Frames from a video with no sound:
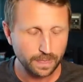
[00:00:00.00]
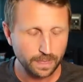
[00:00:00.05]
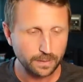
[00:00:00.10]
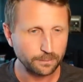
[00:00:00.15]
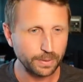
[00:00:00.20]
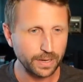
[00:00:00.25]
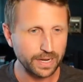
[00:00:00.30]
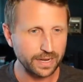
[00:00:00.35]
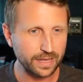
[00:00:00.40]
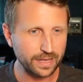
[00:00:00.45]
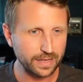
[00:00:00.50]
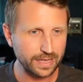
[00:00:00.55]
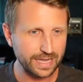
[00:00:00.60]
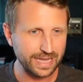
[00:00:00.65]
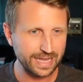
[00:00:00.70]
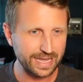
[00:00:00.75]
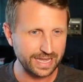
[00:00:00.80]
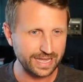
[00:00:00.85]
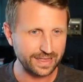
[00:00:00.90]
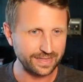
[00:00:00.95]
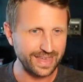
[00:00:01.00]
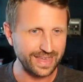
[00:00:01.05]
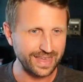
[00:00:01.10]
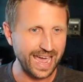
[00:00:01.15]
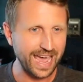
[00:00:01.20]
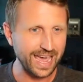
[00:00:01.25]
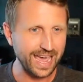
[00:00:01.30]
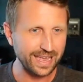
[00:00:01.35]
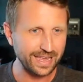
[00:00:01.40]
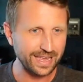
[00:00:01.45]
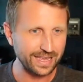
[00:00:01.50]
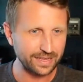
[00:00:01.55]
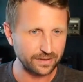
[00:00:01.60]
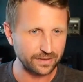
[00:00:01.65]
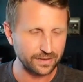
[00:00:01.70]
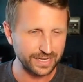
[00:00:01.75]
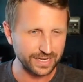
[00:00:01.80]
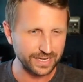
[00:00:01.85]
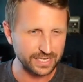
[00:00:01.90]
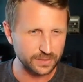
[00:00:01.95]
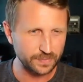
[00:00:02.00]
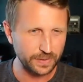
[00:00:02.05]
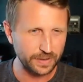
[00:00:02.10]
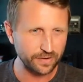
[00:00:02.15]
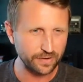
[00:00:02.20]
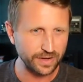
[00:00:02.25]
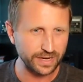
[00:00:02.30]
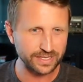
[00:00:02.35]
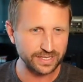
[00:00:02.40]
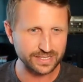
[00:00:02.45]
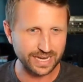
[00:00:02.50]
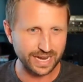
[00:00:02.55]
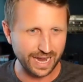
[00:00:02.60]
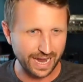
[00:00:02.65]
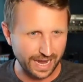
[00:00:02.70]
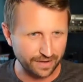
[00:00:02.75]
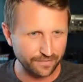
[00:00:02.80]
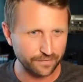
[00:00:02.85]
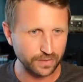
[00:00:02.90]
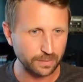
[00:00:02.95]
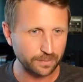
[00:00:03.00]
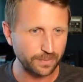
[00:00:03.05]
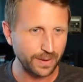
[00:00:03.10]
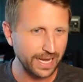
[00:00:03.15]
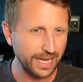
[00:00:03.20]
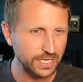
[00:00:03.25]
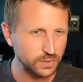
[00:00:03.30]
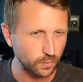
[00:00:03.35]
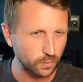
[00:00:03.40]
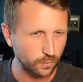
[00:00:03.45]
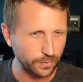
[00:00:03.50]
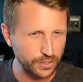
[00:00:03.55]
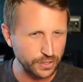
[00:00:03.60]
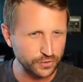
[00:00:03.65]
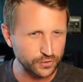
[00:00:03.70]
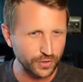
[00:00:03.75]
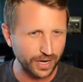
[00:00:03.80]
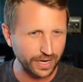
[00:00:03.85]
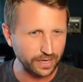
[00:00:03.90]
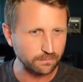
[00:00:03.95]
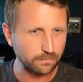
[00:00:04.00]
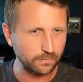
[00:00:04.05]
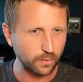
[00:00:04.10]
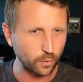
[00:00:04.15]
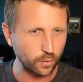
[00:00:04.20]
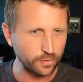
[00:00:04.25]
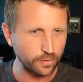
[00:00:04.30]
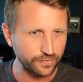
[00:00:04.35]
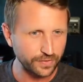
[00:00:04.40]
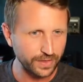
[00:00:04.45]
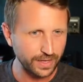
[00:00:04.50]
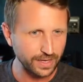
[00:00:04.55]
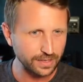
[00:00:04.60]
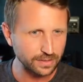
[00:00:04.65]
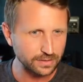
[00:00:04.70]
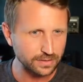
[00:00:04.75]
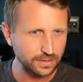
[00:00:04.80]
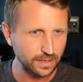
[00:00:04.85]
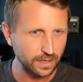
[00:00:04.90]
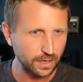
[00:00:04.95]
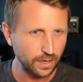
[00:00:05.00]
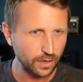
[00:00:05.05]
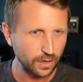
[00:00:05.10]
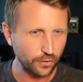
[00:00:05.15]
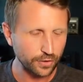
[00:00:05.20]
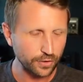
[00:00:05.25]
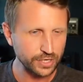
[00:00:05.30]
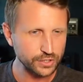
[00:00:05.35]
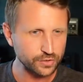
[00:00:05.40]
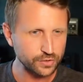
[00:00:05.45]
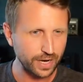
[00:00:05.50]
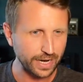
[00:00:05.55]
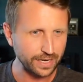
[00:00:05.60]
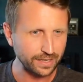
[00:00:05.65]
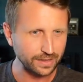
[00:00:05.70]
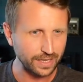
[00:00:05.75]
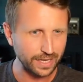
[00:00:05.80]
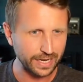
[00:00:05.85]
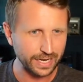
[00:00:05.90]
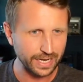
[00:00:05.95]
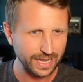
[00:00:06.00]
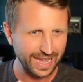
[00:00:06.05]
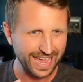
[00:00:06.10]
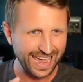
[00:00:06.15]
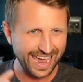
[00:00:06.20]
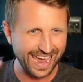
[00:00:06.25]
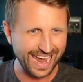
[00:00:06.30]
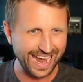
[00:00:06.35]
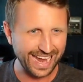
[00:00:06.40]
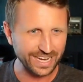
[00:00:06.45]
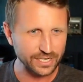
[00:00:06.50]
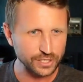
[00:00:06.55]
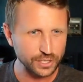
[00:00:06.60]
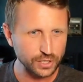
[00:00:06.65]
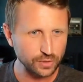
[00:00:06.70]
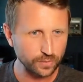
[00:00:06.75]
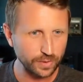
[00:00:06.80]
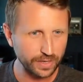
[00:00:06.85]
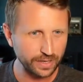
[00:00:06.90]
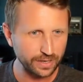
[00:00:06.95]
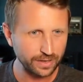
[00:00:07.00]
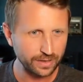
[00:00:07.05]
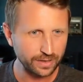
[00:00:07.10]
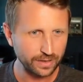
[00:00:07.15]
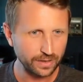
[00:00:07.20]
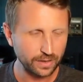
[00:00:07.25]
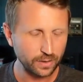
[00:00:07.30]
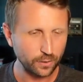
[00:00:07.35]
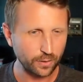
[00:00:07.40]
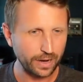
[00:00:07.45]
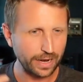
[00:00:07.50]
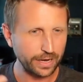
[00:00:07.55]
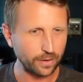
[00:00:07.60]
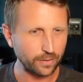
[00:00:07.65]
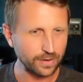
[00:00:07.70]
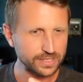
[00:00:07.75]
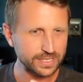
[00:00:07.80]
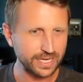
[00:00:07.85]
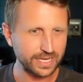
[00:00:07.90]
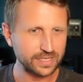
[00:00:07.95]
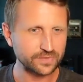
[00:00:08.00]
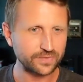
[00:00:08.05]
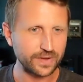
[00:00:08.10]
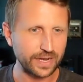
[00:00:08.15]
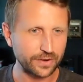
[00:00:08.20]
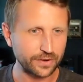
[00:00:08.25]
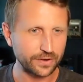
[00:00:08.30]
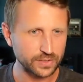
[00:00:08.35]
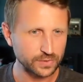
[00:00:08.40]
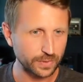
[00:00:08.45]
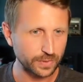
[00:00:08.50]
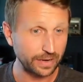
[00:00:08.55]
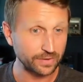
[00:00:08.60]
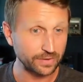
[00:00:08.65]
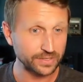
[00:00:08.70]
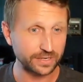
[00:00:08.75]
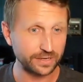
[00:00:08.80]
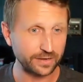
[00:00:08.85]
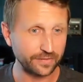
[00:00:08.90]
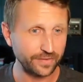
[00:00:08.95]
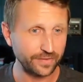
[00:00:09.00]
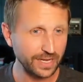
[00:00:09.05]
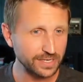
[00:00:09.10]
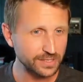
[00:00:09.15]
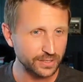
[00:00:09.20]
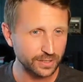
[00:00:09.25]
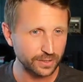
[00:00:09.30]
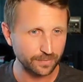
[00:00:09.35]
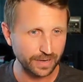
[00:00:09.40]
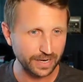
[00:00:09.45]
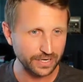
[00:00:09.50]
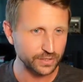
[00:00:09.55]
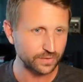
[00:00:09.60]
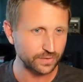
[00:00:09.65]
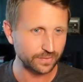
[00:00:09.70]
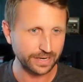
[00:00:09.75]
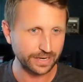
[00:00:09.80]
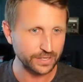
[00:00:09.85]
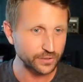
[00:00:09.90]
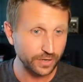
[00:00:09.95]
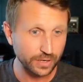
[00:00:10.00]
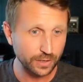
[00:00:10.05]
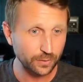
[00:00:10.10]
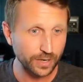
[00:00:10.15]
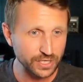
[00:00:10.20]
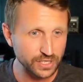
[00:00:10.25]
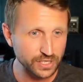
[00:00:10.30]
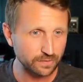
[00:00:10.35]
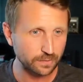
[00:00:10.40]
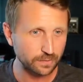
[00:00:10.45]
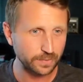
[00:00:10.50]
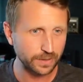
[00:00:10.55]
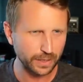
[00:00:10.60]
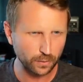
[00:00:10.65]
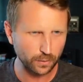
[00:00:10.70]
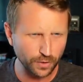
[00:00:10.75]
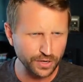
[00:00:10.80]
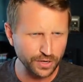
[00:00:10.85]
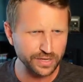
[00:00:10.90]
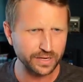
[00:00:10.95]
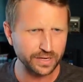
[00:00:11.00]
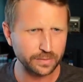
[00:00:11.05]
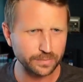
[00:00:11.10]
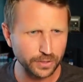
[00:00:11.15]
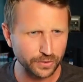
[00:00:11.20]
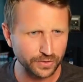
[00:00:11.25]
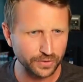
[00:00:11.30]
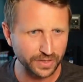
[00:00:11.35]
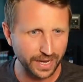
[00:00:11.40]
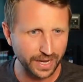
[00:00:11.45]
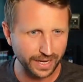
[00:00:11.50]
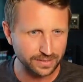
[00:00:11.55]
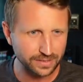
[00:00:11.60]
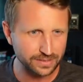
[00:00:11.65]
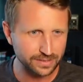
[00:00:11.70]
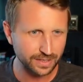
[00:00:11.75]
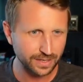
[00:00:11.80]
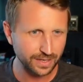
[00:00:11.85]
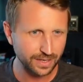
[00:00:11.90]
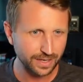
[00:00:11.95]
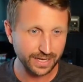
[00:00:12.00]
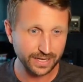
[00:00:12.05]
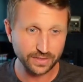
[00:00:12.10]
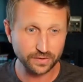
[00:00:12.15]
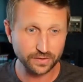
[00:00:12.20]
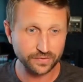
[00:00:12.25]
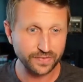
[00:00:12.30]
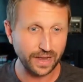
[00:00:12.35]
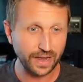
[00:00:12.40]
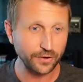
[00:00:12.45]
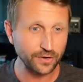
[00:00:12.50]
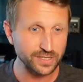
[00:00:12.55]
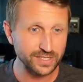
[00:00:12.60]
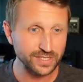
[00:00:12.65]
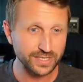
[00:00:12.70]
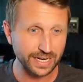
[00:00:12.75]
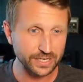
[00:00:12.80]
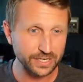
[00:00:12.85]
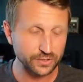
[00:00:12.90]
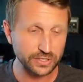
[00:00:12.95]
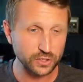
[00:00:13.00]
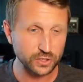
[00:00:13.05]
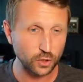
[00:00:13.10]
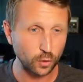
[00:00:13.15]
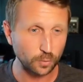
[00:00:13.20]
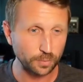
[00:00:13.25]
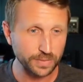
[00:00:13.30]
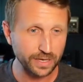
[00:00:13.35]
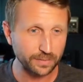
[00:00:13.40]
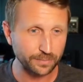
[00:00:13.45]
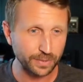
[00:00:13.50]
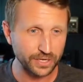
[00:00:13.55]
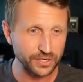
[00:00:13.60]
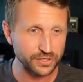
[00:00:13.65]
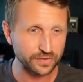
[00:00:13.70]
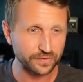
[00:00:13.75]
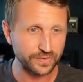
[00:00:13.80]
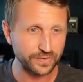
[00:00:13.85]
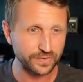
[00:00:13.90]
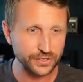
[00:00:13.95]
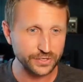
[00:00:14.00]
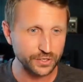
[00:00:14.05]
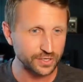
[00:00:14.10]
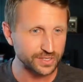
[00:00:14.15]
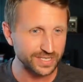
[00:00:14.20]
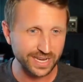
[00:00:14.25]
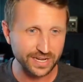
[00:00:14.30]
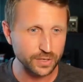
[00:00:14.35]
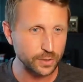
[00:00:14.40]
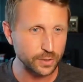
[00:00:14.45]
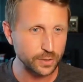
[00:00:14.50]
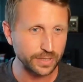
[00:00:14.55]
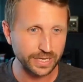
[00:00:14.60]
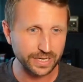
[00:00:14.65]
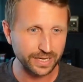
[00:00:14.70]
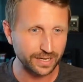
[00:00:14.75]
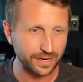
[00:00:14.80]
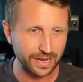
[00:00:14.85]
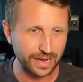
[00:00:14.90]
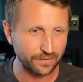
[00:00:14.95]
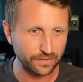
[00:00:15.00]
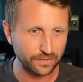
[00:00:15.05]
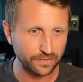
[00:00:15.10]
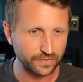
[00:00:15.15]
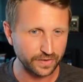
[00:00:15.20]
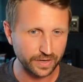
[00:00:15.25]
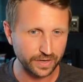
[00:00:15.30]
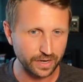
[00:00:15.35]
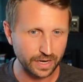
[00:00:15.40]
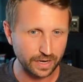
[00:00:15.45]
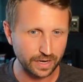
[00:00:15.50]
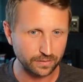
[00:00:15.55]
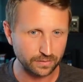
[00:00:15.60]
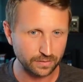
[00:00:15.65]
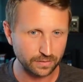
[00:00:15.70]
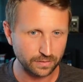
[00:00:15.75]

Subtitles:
But that experience I had from the past, where when you try to morph things or you try to like add to it, or I'd always ask founders when I was an investor, my trick question would be like, what are you going to build next? And the founders that actually told me a bunch of features, I knew they didn't have it figured out.